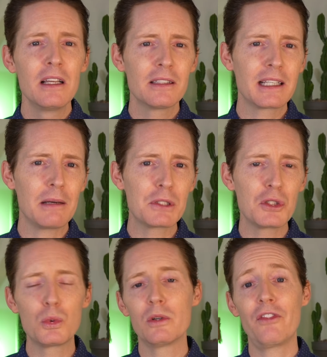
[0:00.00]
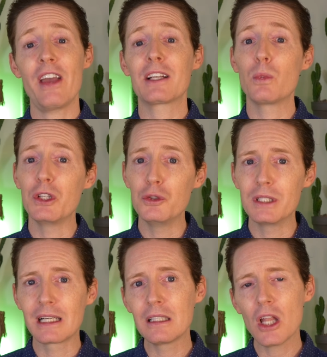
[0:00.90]
that comes into effect when you
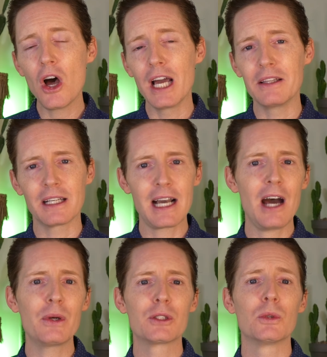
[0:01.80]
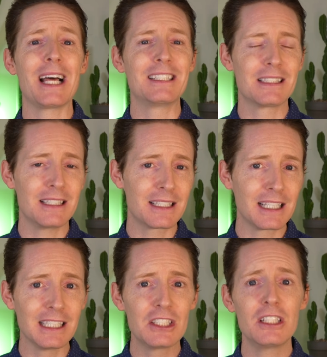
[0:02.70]
decline the car rental agency's
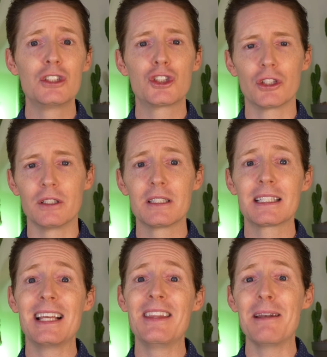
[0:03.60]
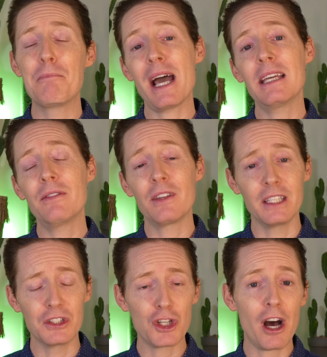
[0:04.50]
collision insurance and then pay for
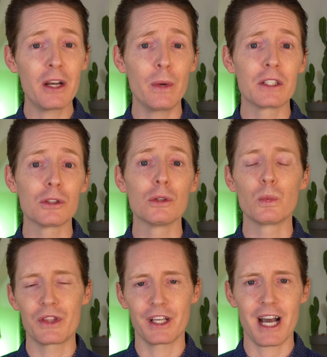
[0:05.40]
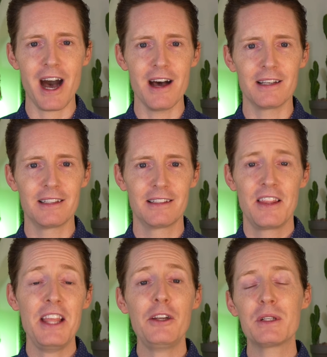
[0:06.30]
the entire rental with the card. Then there